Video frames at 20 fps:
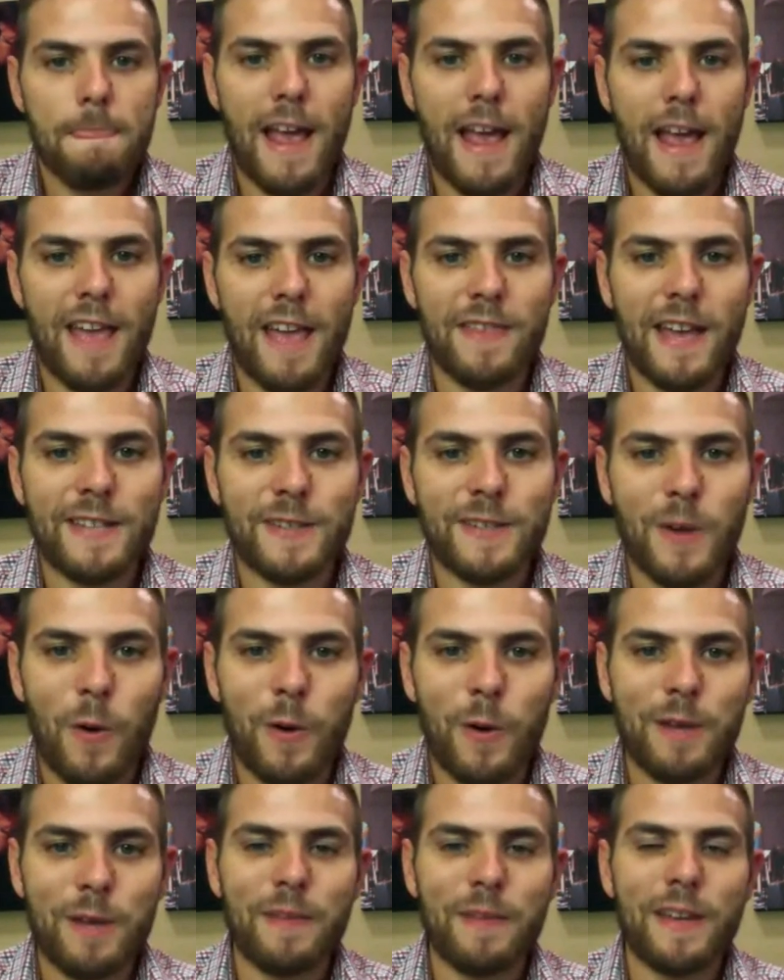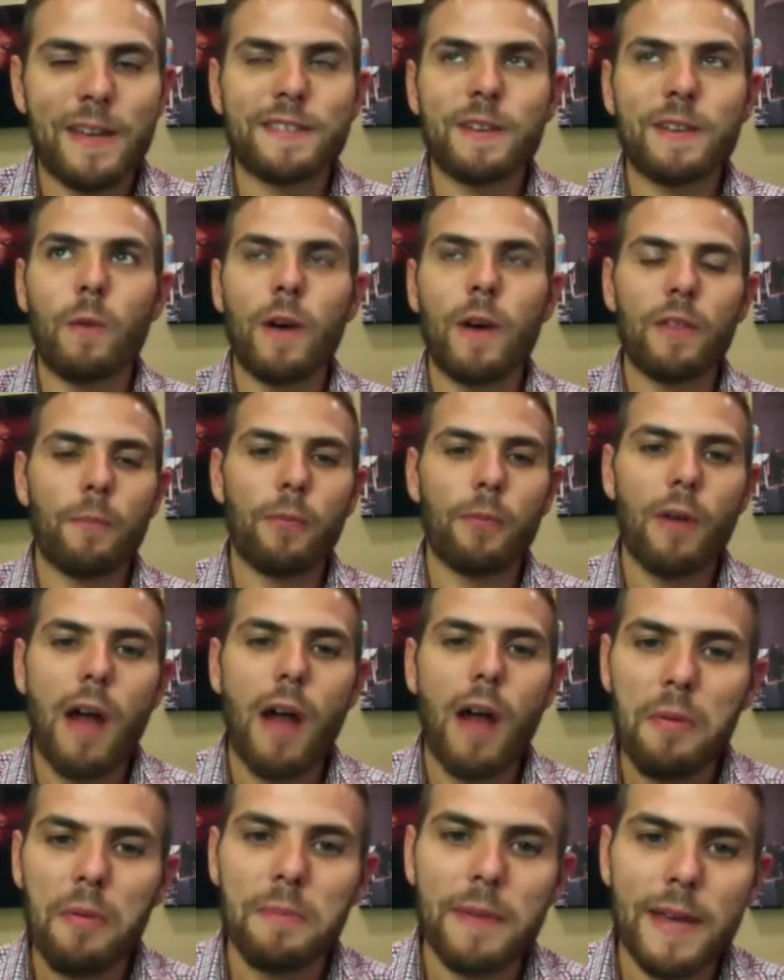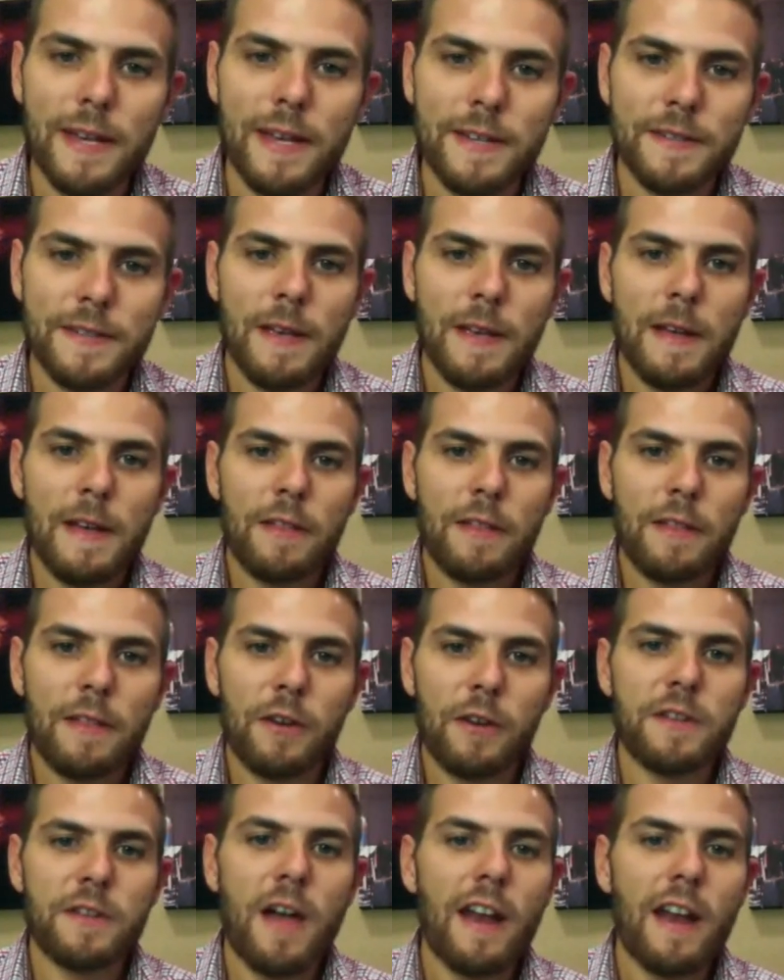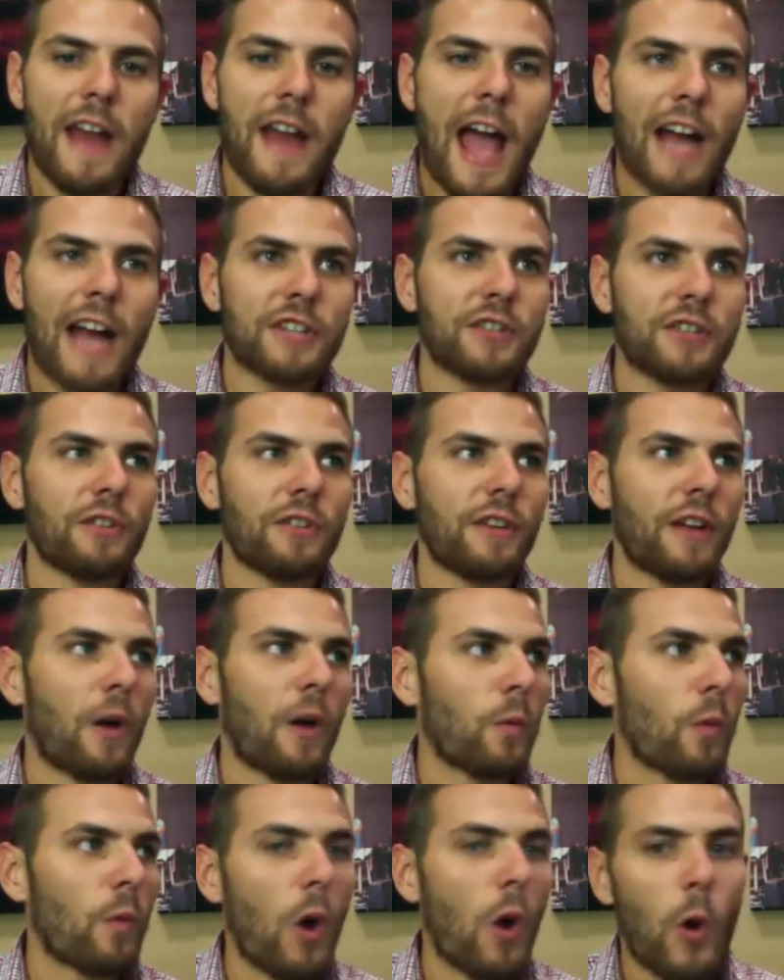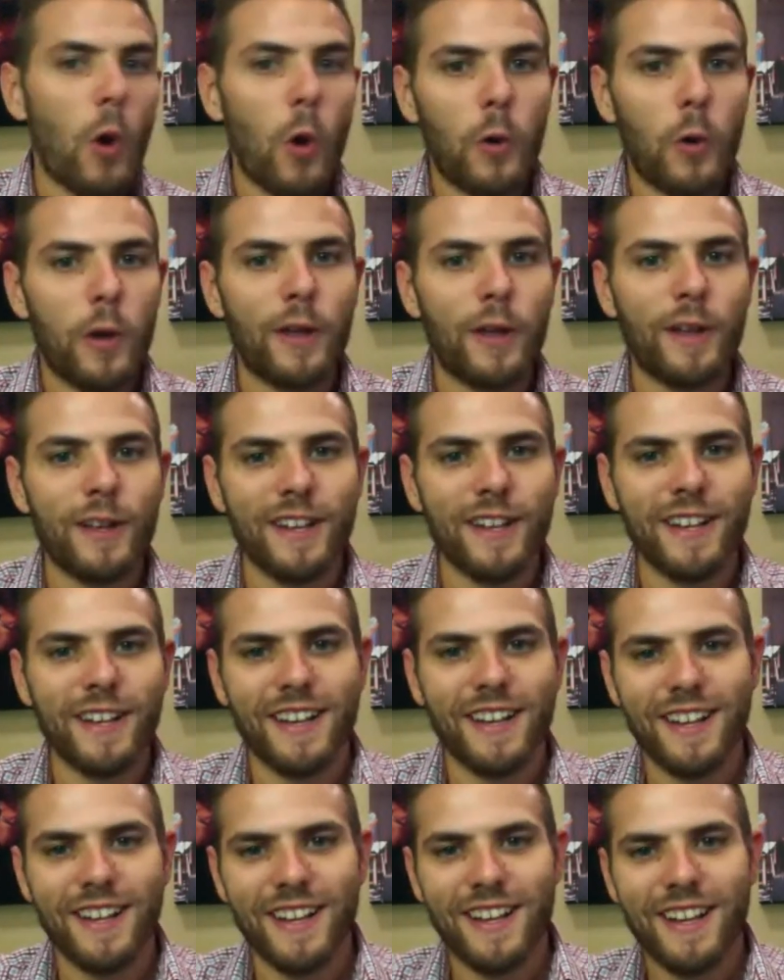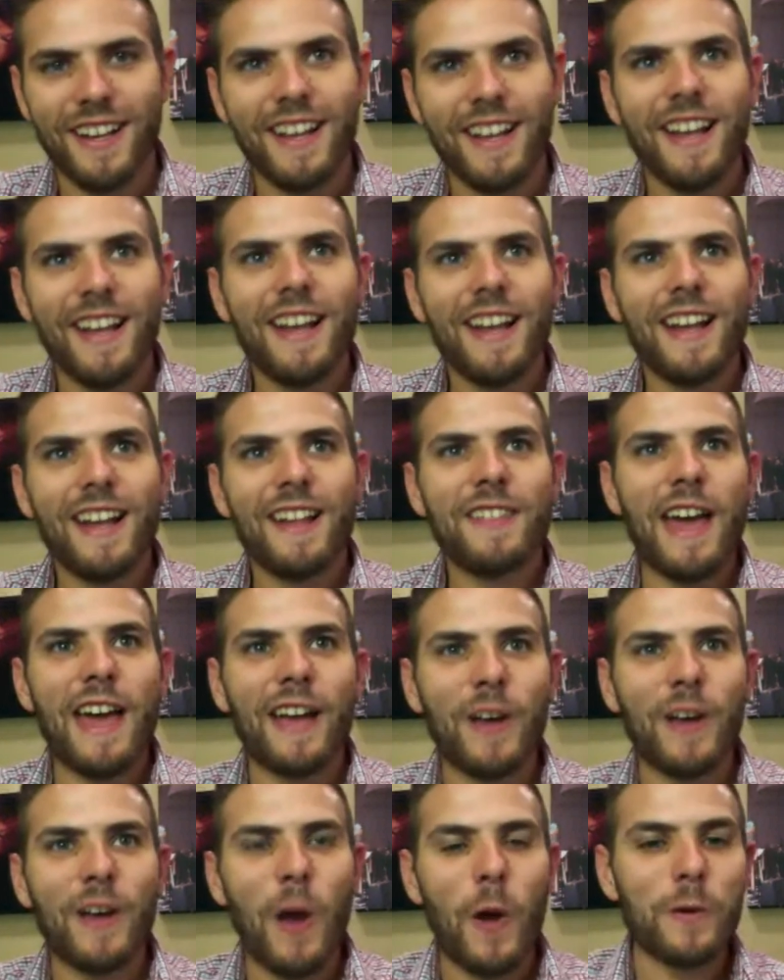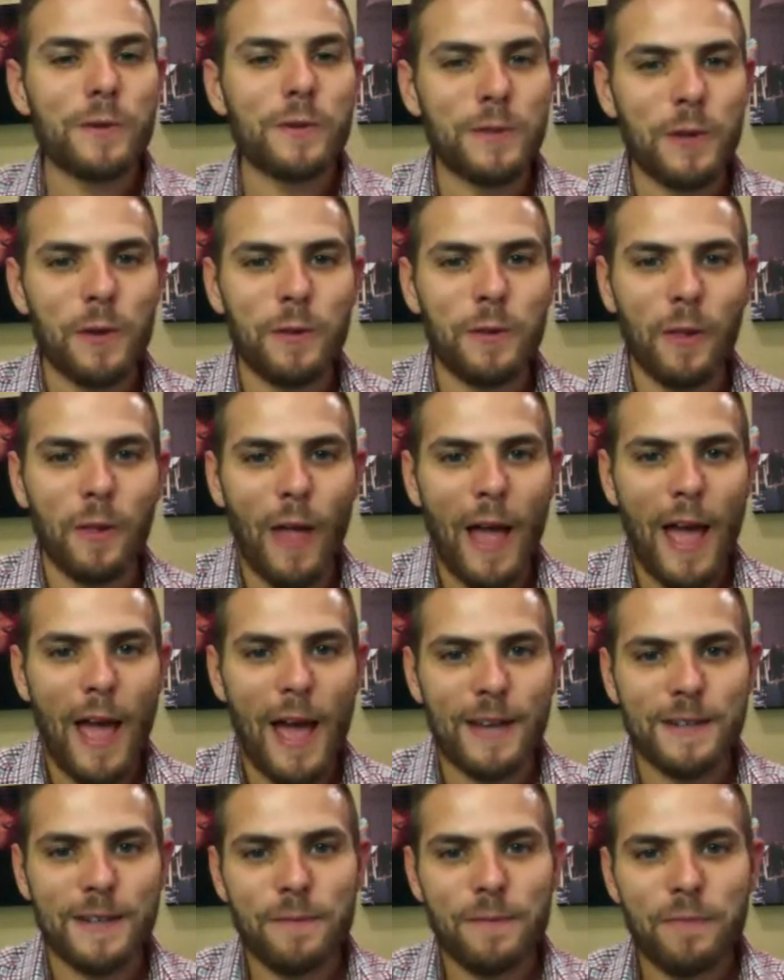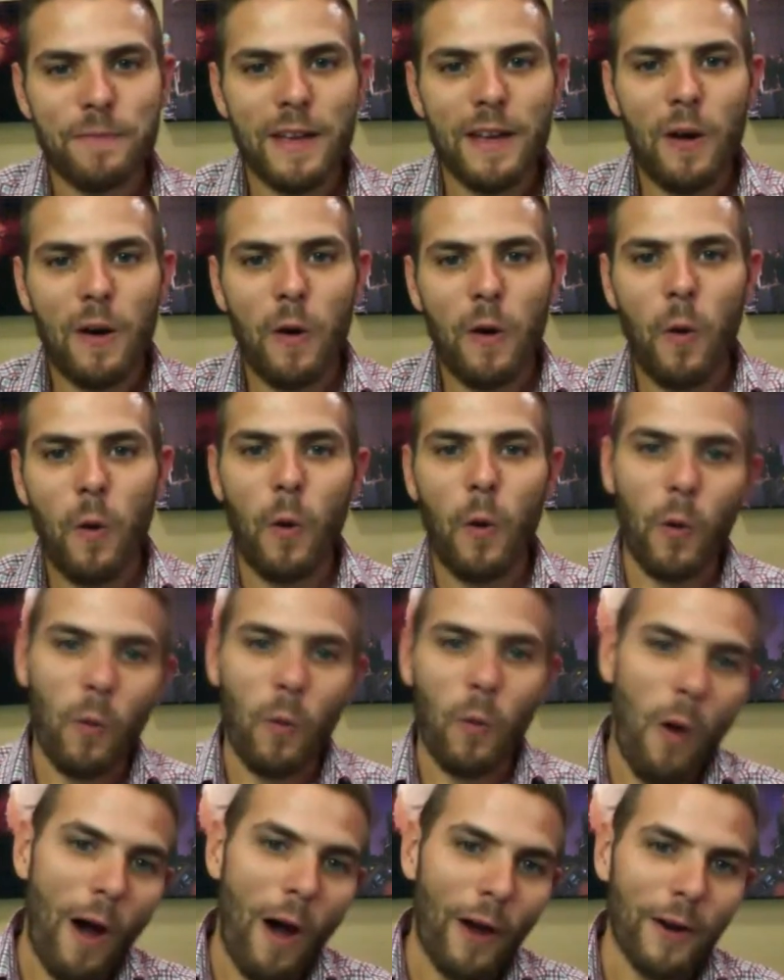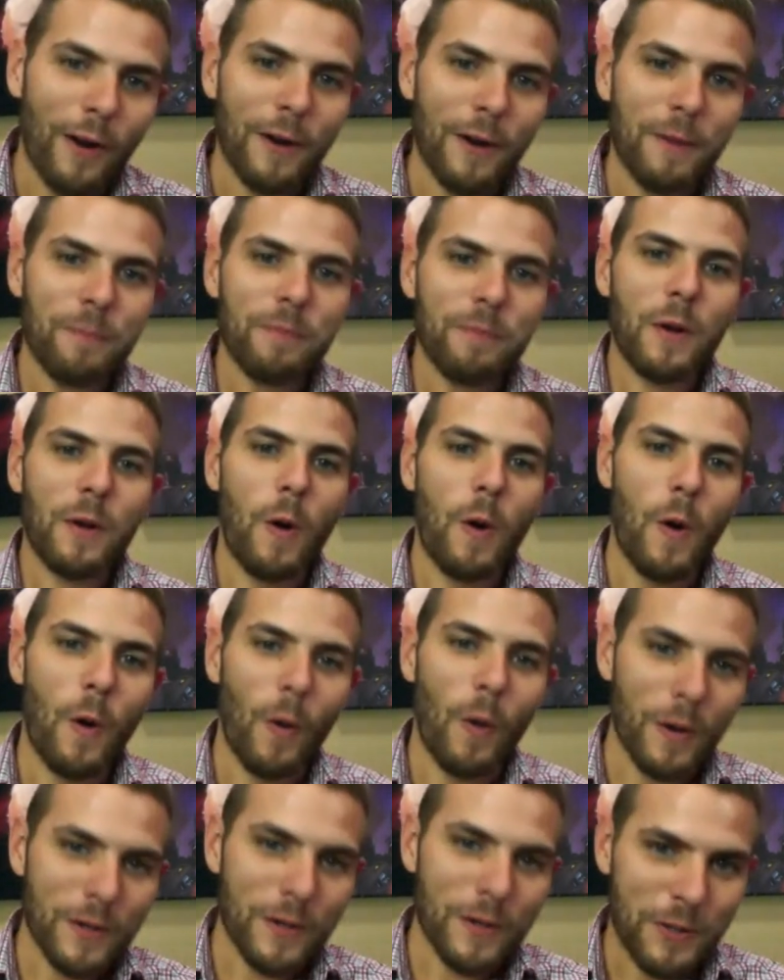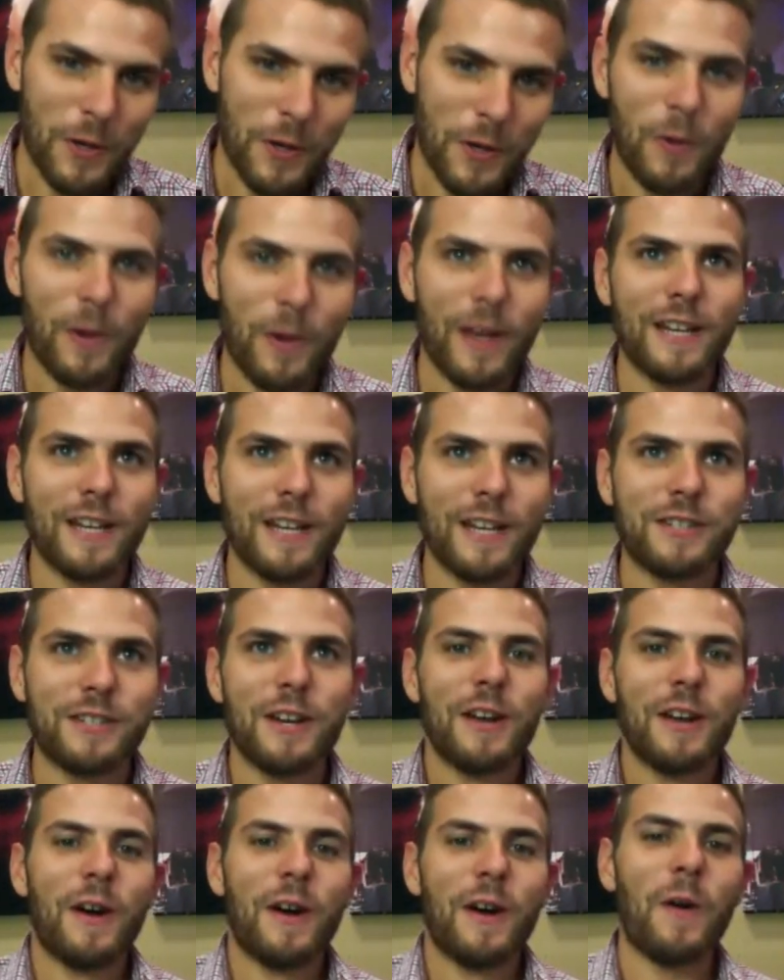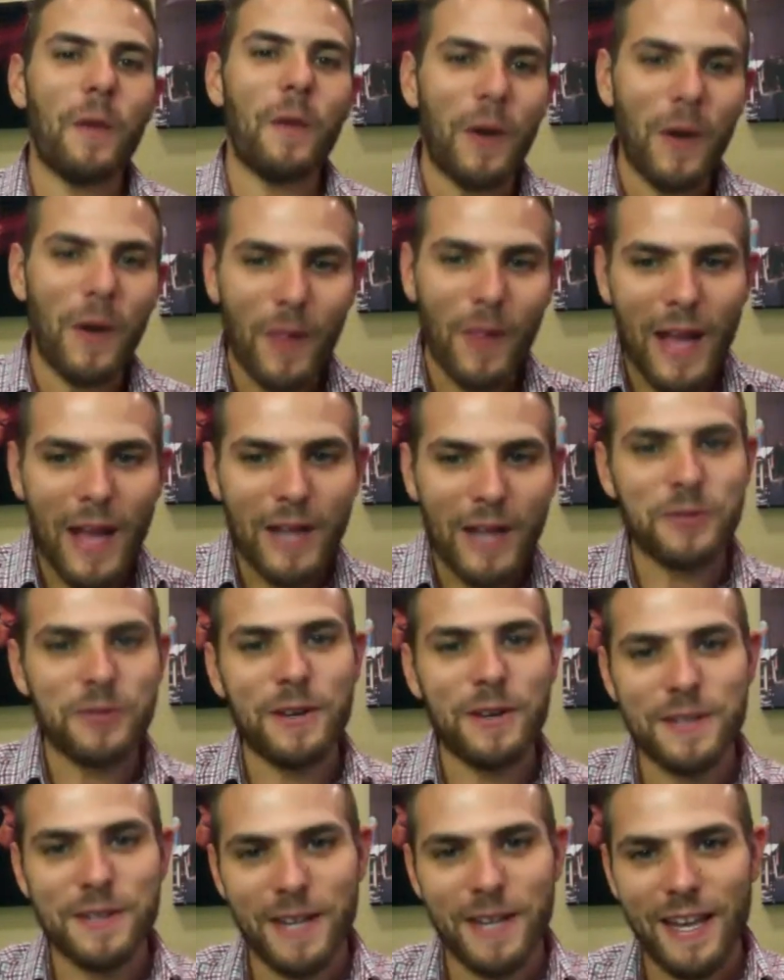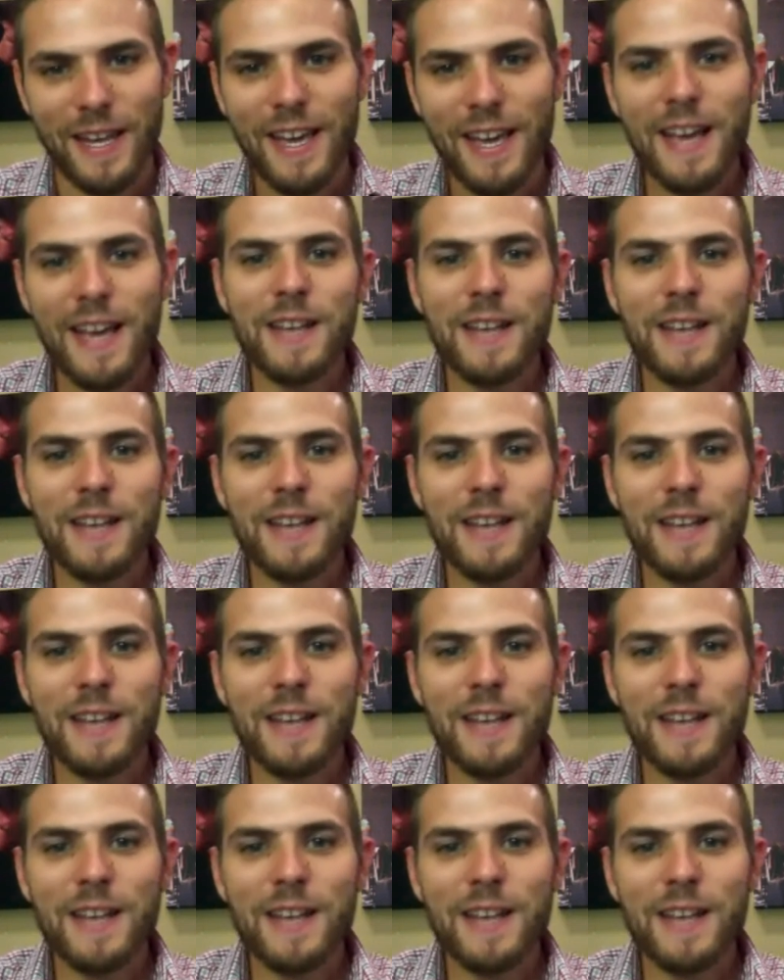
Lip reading: And they told him, they said, "Well, the problem is there's not actually a road that goes to the land, or water, or sewage, or electricity."